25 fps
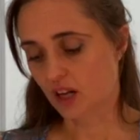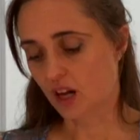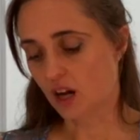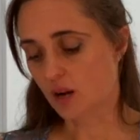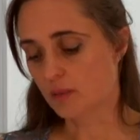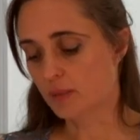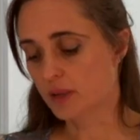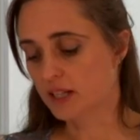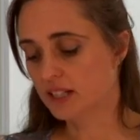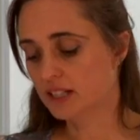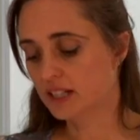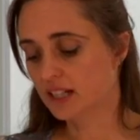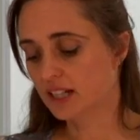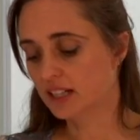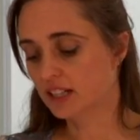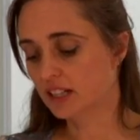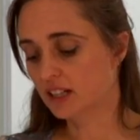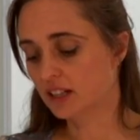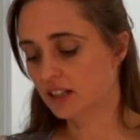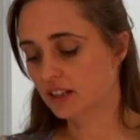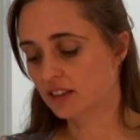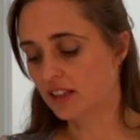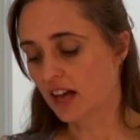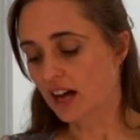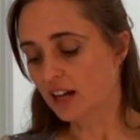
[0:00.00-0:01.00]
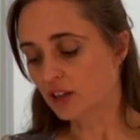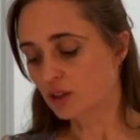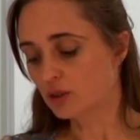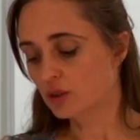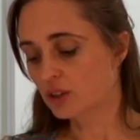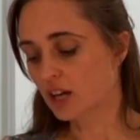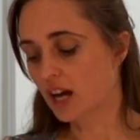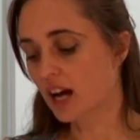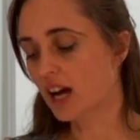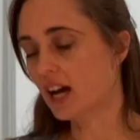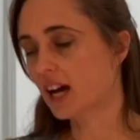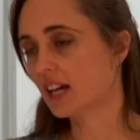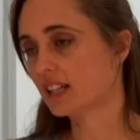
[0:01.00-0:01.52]
I mean, it, that
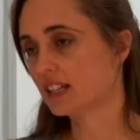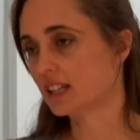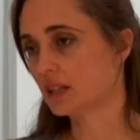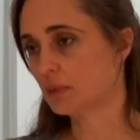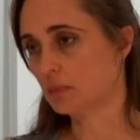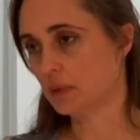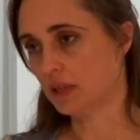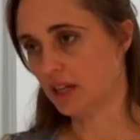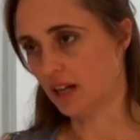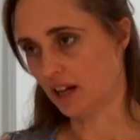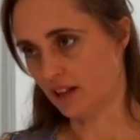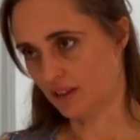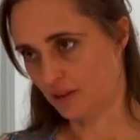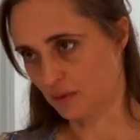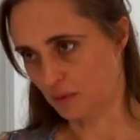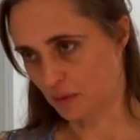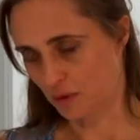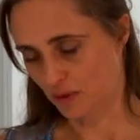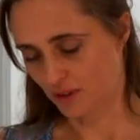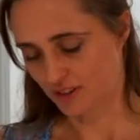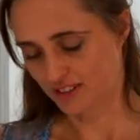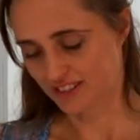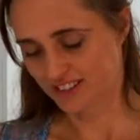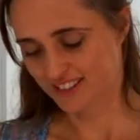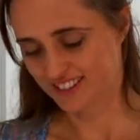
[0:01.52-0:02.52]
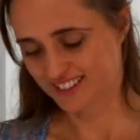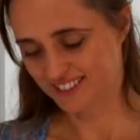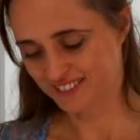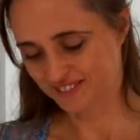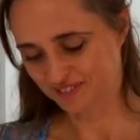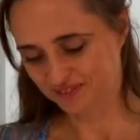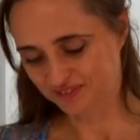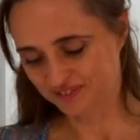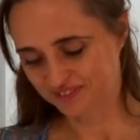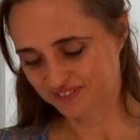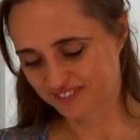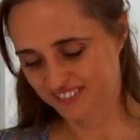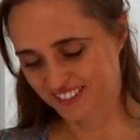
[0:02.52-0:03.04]
could hardly be otherwise
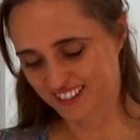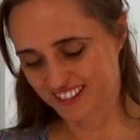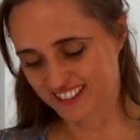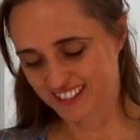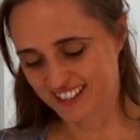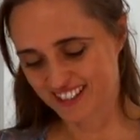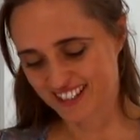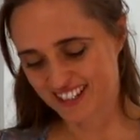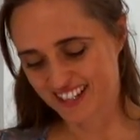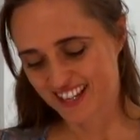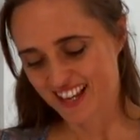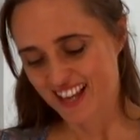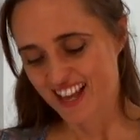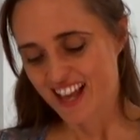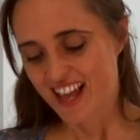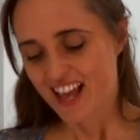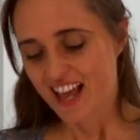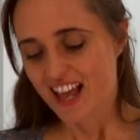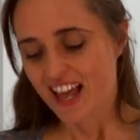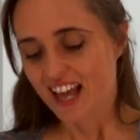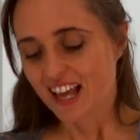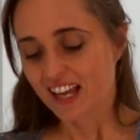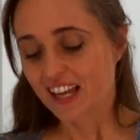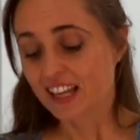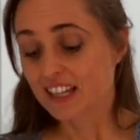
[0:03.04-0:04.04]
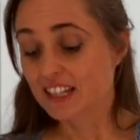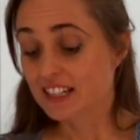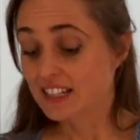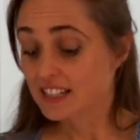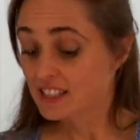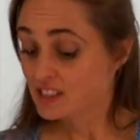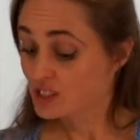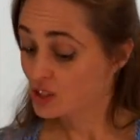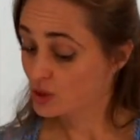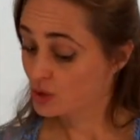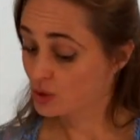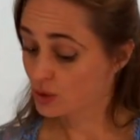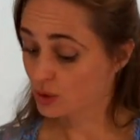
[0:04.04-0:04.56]
it
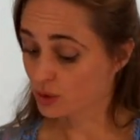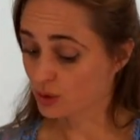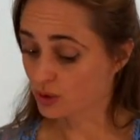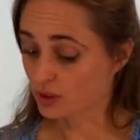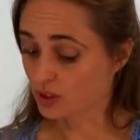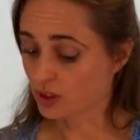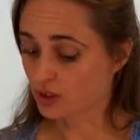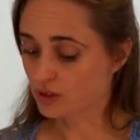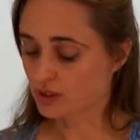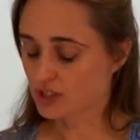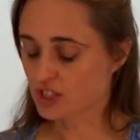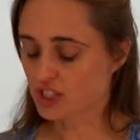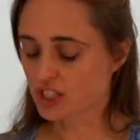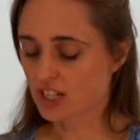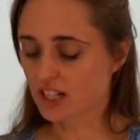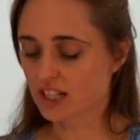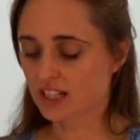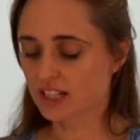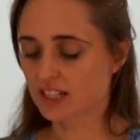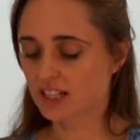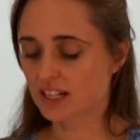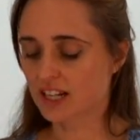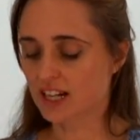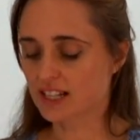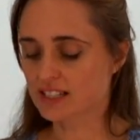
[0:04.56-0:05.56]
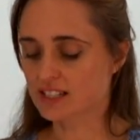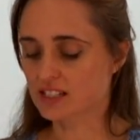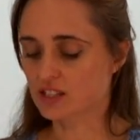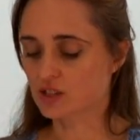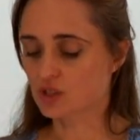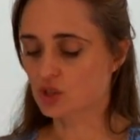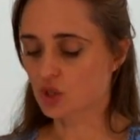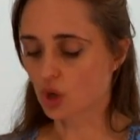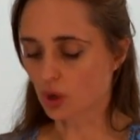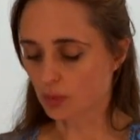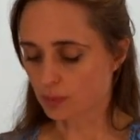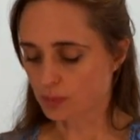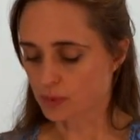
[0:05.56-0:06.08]
is true that Christianity has
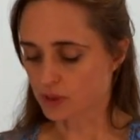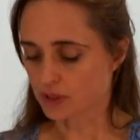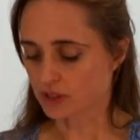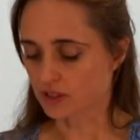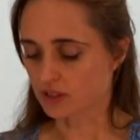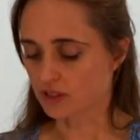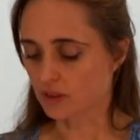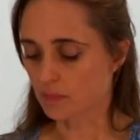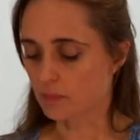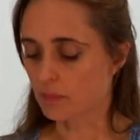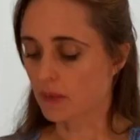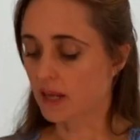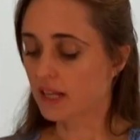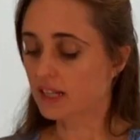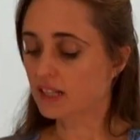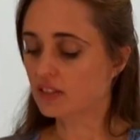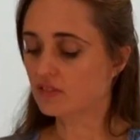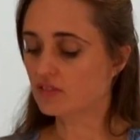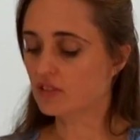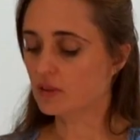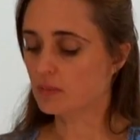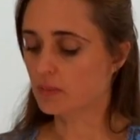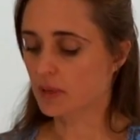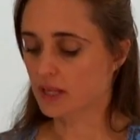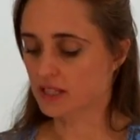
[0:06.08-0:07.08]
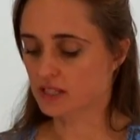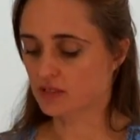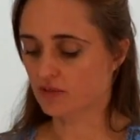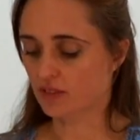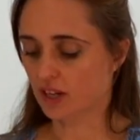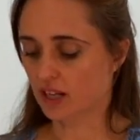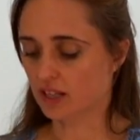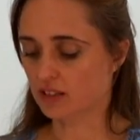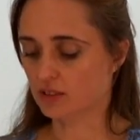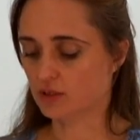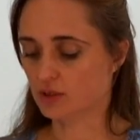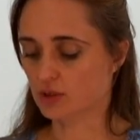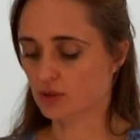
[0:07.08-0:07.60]
adopted many of the best
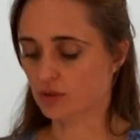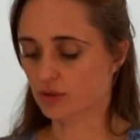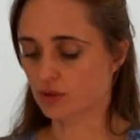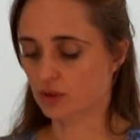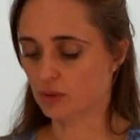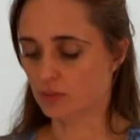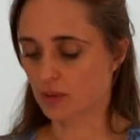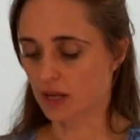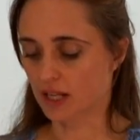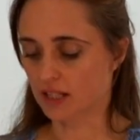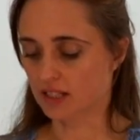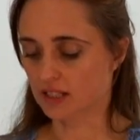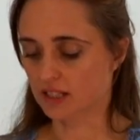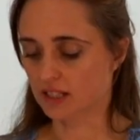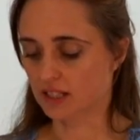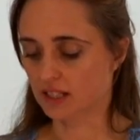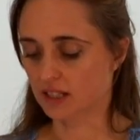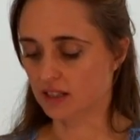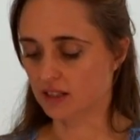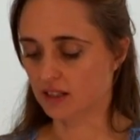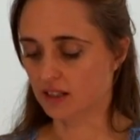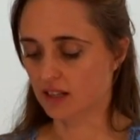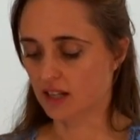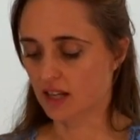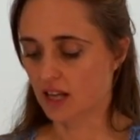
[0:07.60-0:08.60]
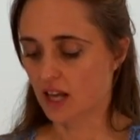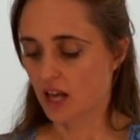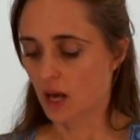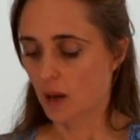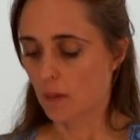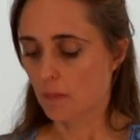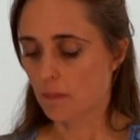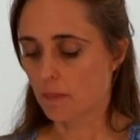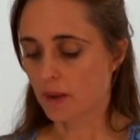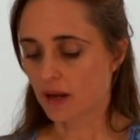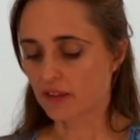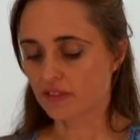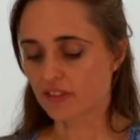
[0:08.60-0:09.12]
values of humanity,
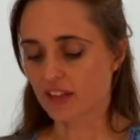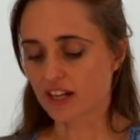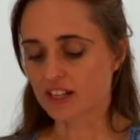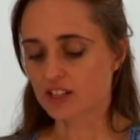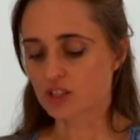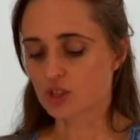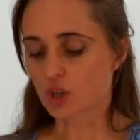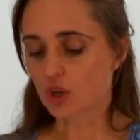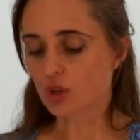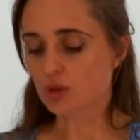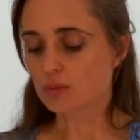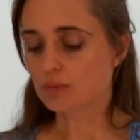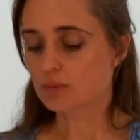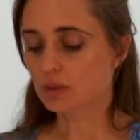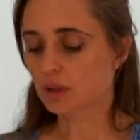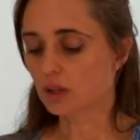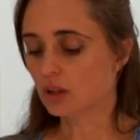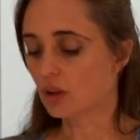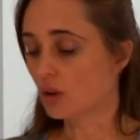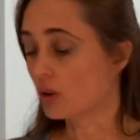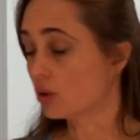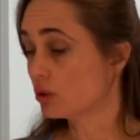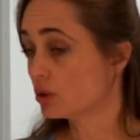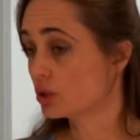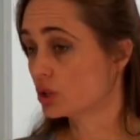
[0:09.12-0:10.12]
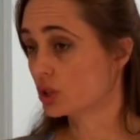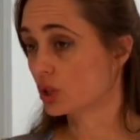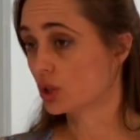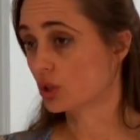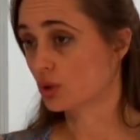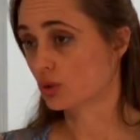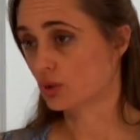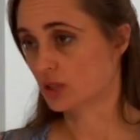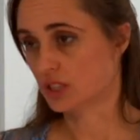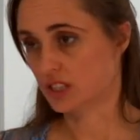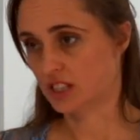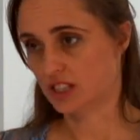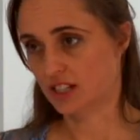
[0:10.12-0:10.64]
but they don't belong to
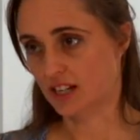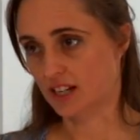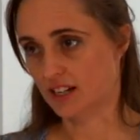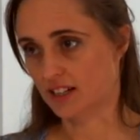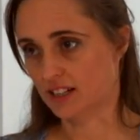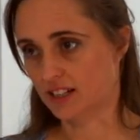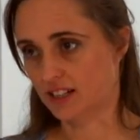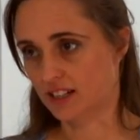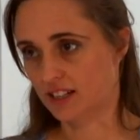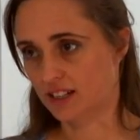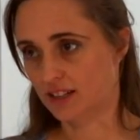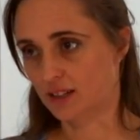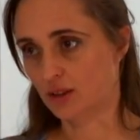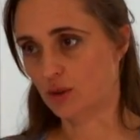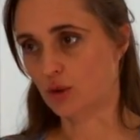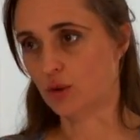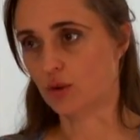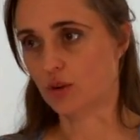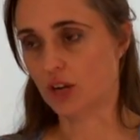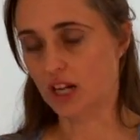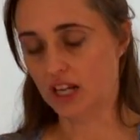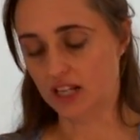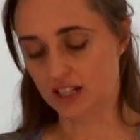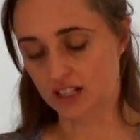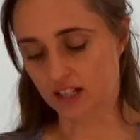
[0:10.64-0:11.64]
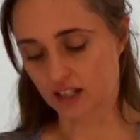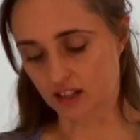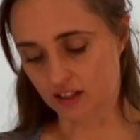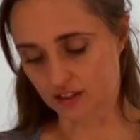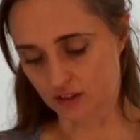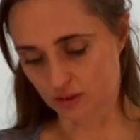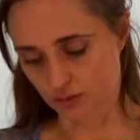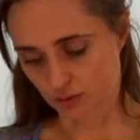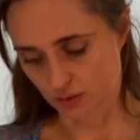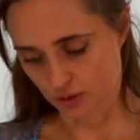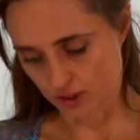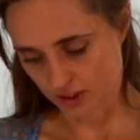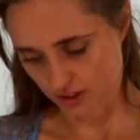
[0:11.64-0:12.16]
Christianity or any
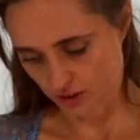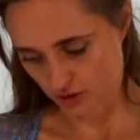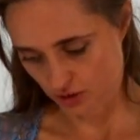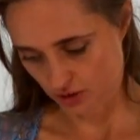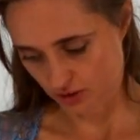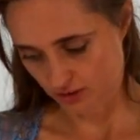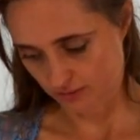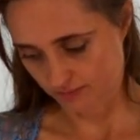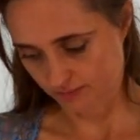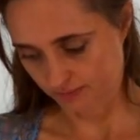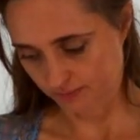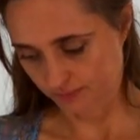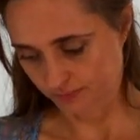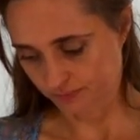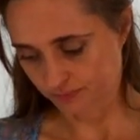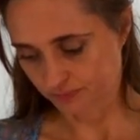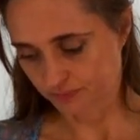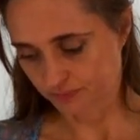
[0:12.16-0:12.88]
other religion.